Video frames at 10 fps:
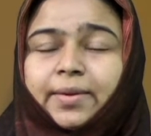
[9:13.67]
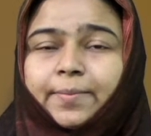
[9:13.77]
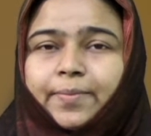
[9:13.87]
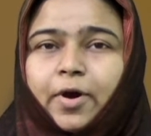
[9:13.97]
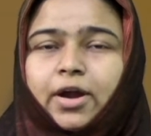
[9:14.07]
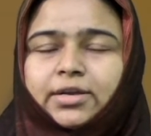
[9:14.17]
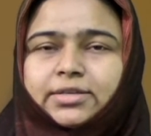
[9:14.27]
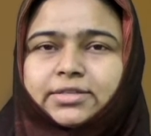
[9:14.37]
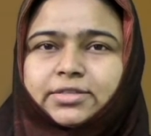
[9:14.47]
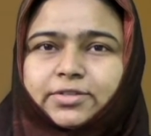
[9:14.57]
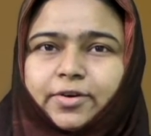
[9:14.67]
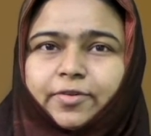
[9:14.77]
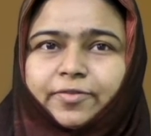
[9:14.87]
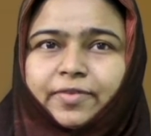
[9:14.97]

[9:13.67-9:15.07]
importance of